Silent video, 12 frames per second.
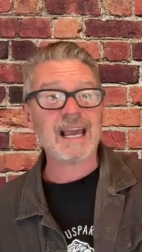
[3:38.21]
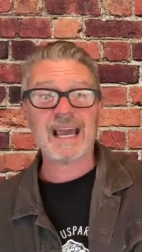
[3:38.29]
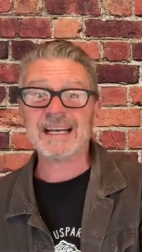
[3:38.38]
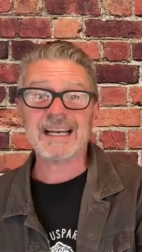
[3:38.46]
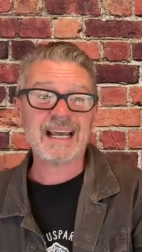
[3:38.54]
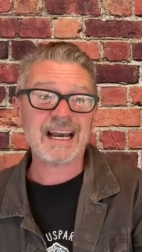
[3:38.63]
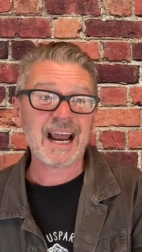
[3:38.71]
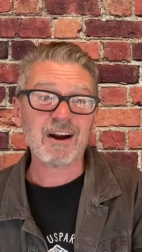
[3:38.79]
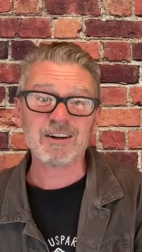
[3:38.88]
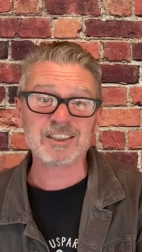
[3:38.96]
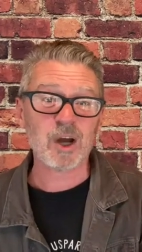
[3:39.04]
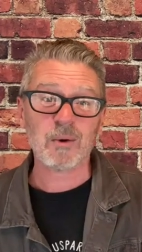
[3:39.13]
and
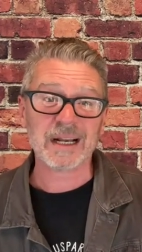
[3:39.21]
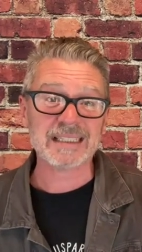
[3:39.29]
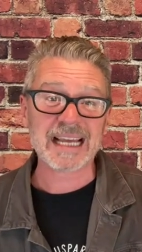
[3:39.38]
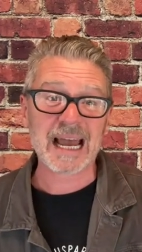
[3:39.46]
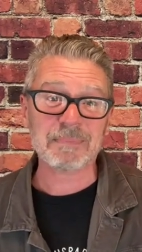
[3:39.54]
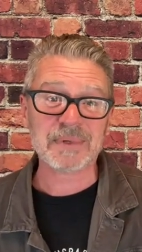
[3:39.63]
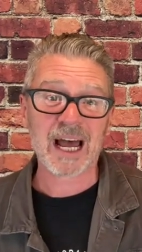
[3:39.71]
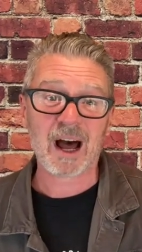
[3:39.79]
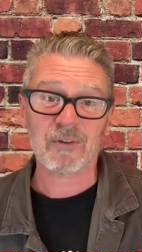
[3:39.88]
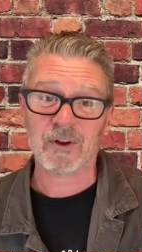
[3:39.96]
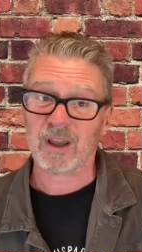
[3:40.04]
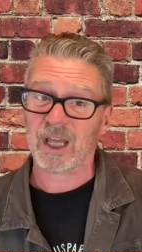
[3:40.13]
Arizona tapped
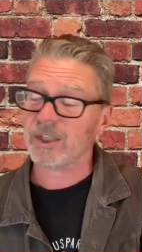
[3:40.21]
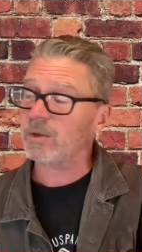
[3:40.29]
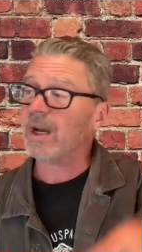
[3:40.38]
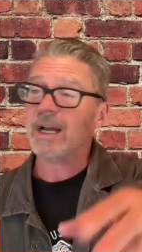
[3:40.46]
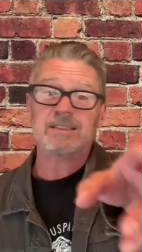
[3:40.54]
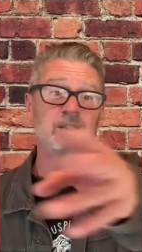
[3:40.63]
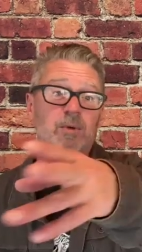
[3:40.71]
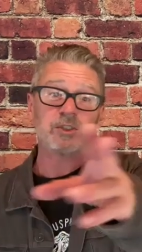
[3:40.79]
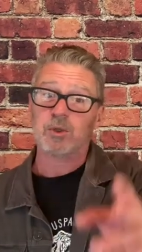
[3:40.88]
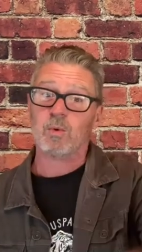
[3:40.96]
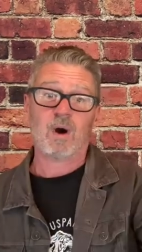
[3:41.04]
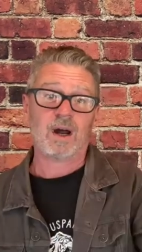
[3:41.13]
out. They're like, you guys do what
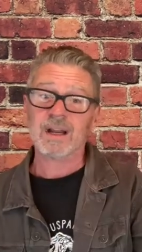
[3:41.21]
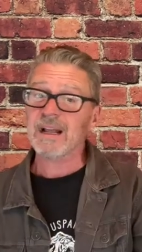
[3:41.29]
you want.